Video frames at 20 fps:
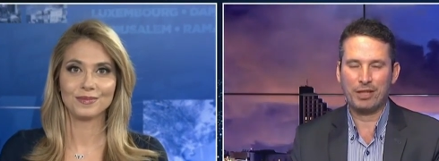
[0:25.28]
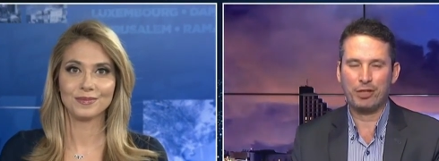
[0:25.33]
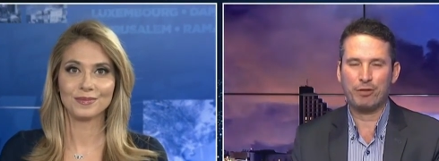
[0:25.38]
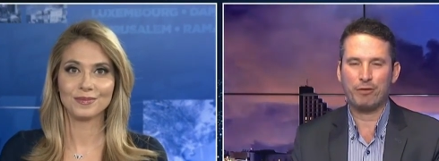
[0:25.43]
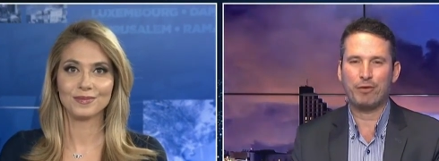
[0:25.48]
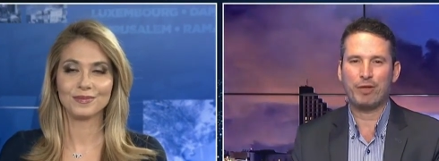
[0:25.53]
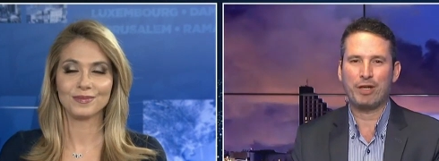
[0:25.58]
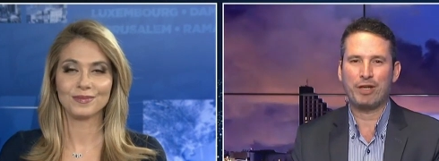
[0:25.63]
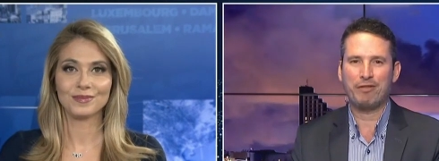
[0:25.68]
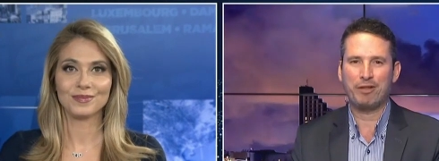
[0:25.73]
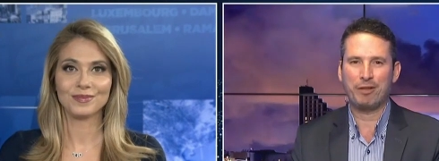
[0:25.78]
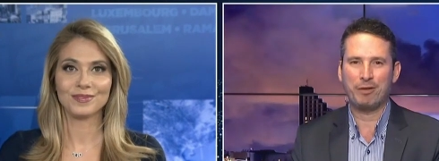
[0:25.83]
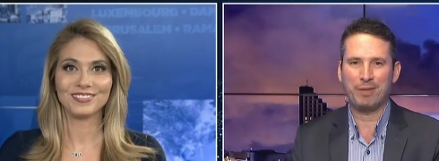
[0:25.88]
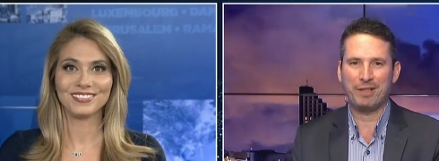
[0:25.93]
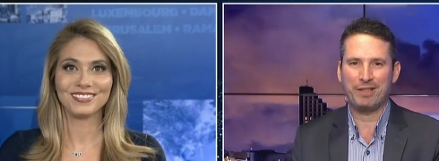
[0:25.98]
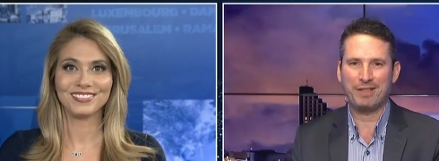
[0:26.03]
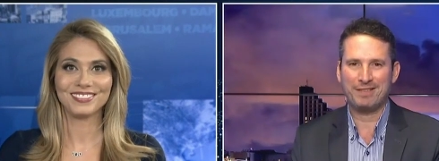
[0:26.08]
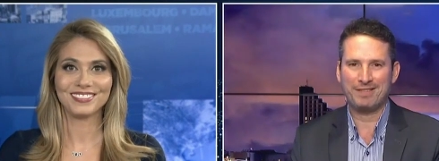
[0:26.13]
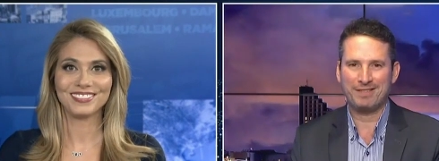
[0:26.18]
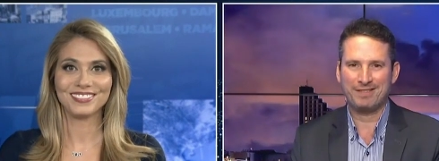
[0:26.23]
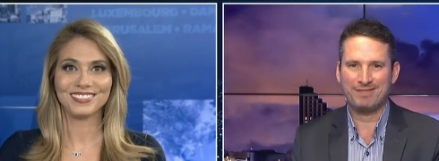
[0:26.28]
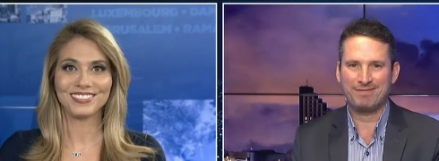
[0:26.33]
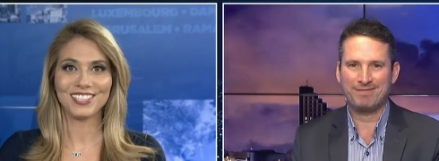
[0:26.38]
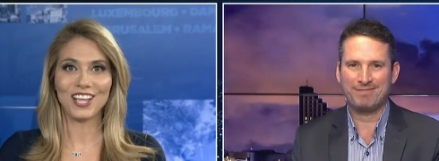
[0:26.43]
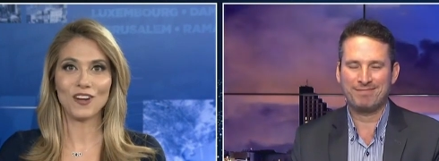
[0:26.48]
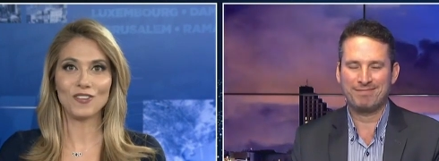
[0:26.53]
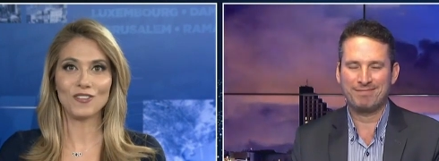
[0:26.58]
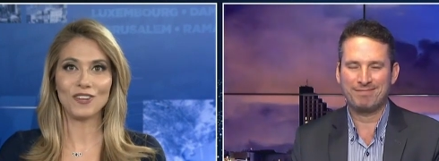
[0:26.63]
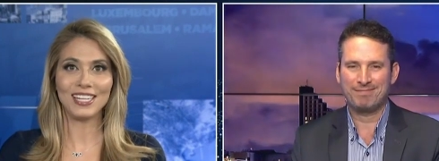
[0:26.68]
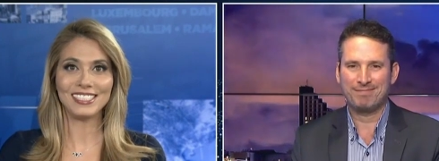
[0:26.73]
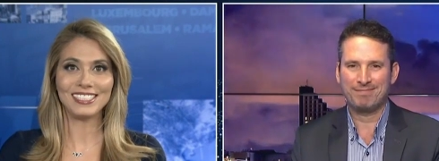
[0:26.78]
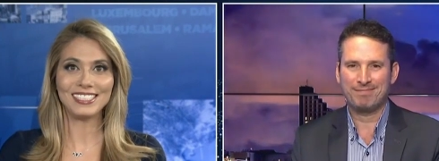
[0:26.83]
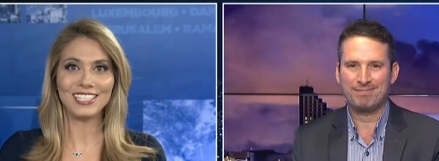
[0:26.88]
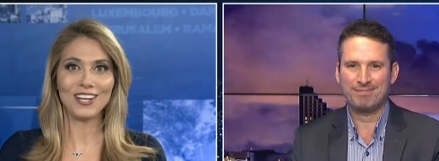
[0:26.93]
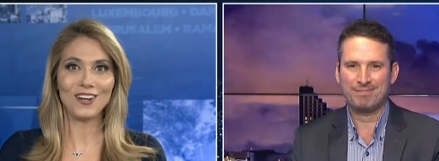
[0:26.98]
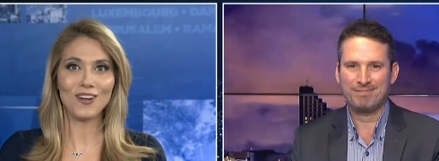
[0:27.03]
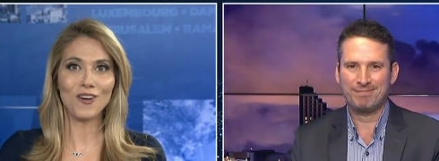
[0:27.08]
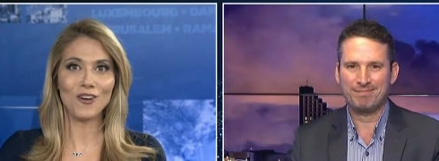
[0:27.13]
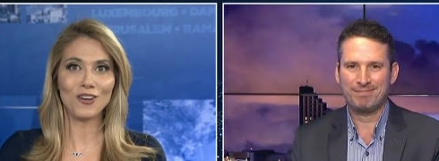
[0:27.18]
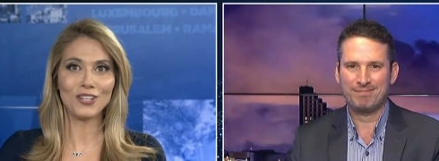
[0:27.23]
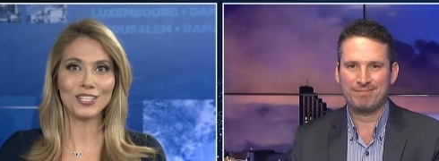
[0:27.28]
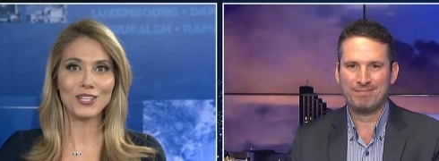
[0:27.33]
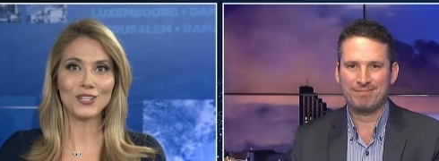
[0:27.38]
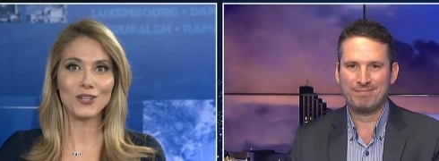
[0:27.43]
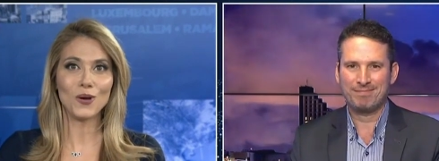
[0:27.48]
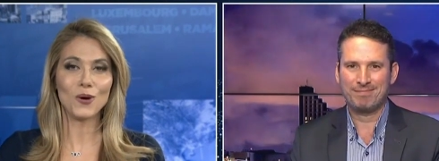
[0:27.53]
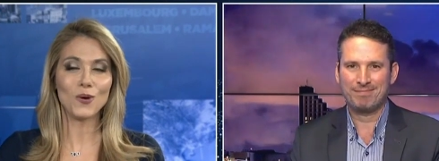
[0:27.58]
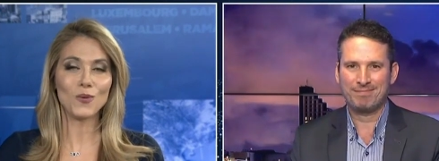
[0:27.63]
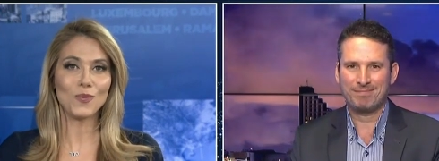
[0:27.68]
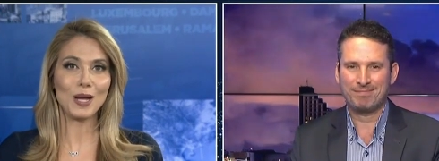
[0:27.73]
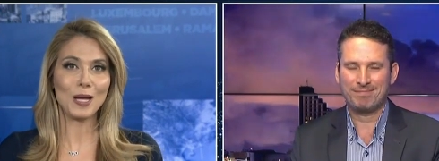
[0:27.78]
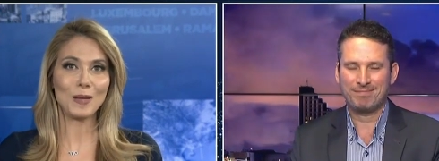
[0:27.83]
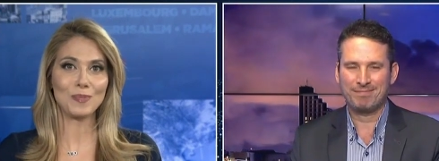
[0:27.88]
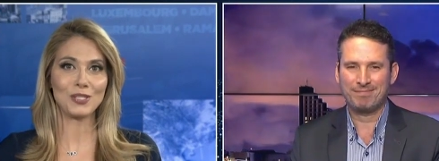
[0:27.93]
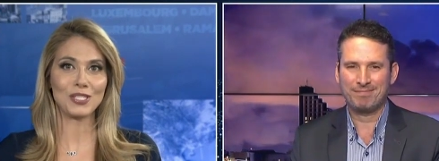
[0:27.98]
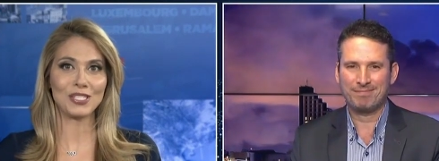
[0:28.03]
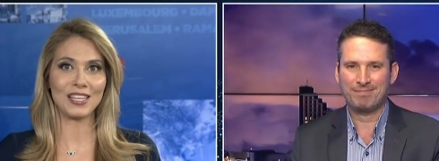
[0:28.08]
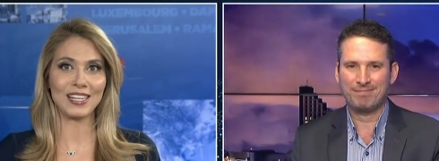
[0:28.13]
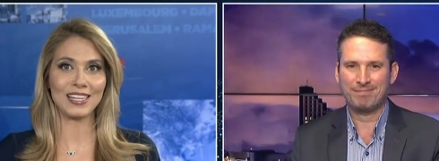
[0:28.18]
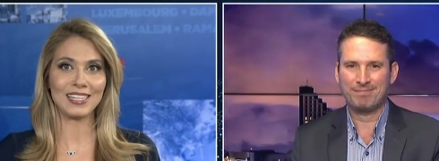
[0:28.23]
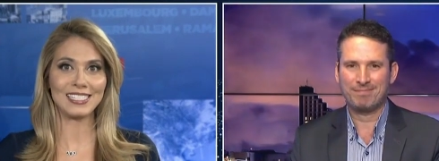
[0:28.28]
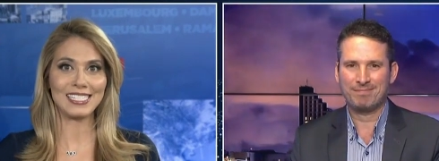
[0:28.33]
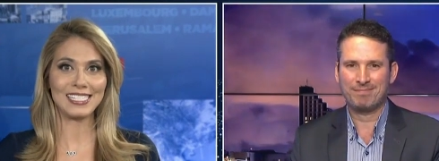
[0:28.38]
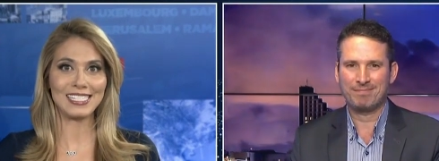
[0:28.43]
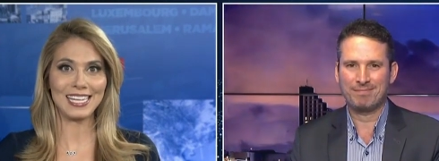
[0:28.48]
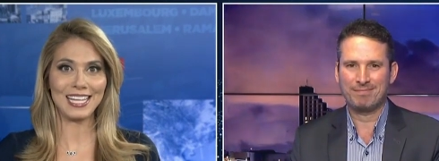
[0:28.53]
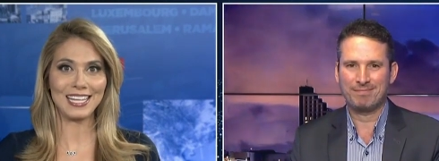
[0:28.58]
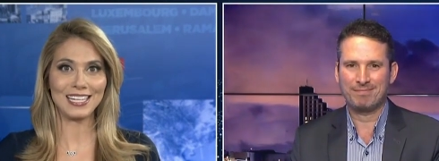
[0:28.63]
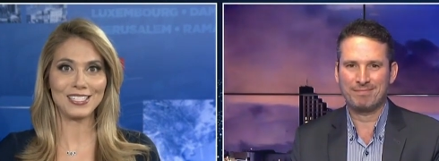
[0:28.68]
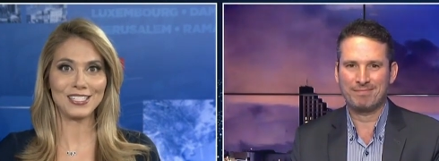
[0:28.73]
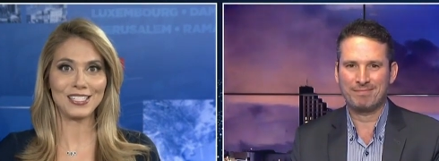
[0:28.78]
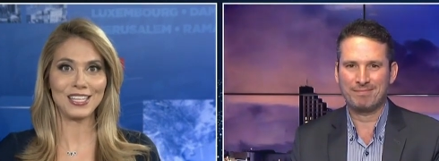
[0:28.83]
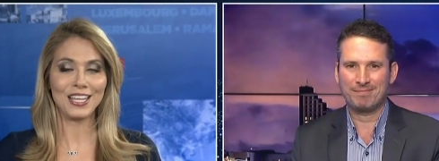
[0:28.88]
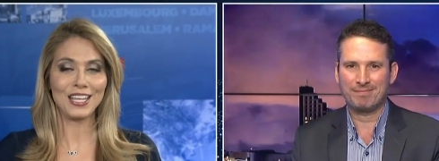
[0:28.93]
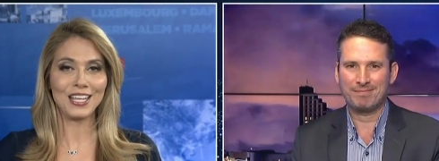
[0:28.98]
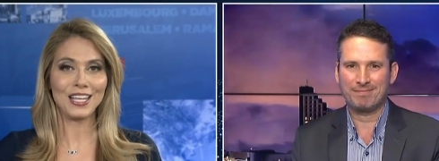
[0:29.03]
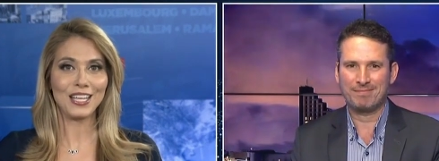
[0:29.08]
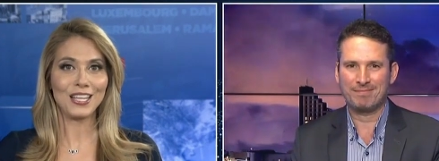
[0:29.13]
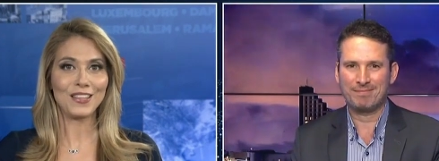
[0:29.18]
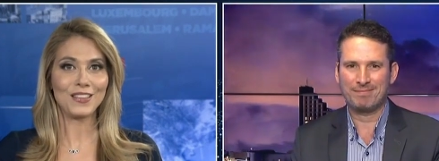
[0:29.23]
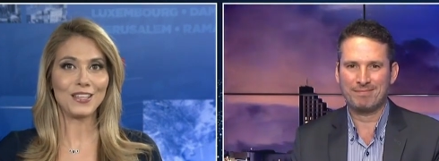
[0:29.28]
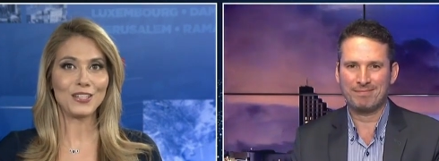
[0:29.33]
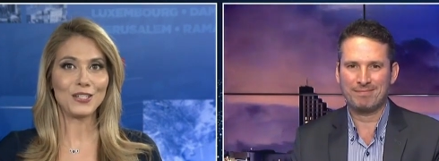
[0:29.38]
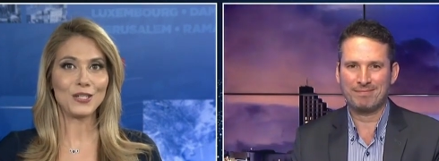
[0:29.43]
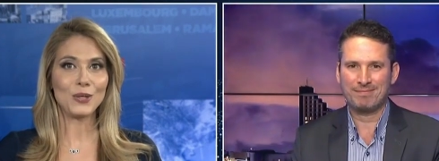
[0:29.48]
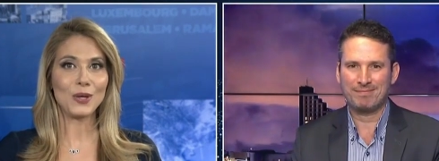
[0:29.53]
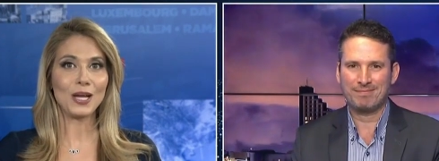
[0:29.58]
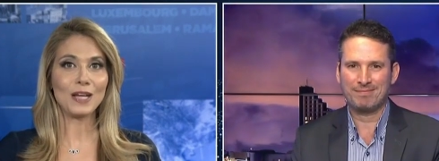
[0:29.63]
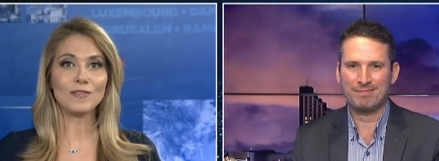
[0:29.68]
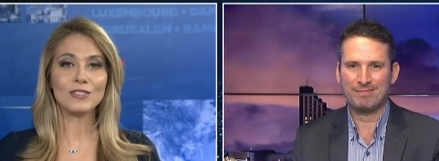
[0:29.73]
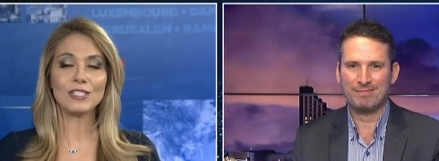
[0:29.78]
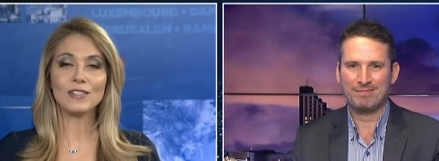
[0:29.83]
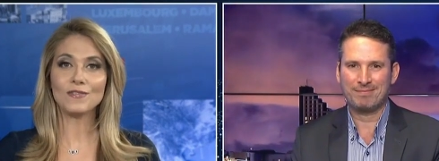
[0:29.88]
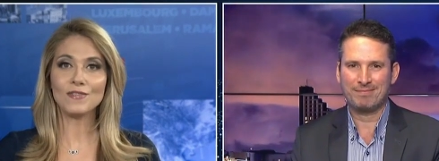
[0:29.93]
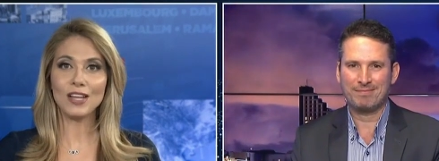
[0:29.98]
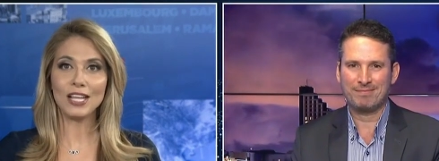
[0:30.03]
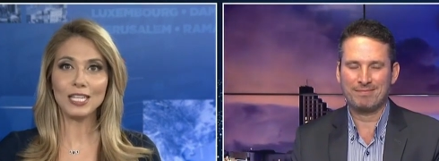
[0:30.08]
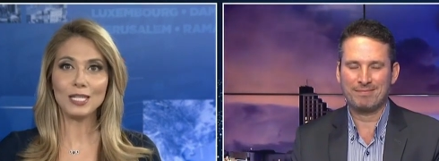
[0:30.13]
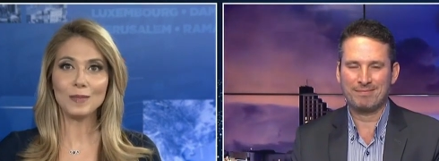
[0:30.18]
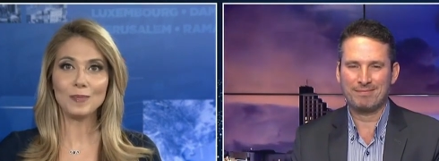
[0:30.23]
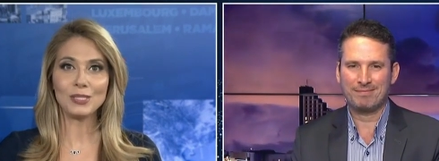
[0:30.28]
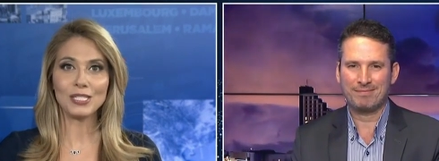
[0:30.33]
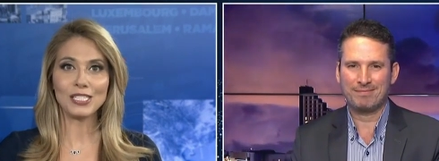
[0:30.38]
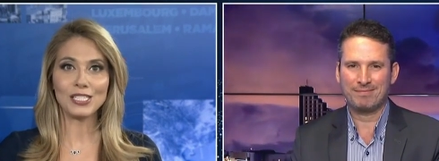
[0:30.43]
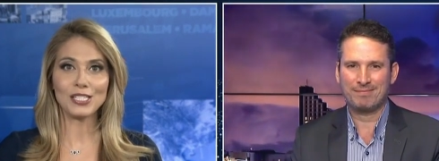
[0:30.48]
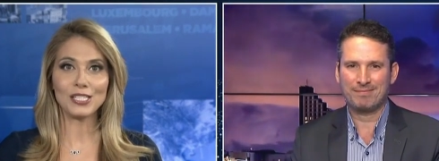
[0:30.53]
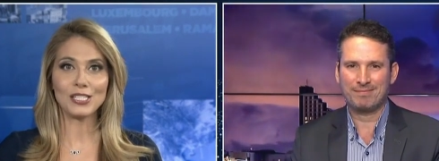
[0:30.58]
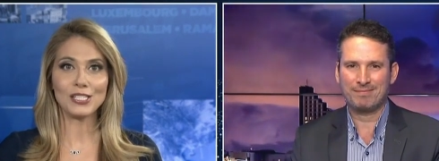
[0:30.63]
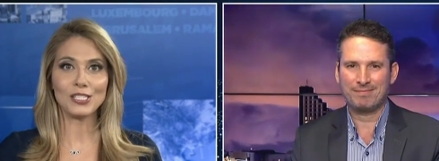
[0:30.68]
Speaker 1: Thank you for having me.
Speaker 2: All right, Yaron, your website says that you have developed a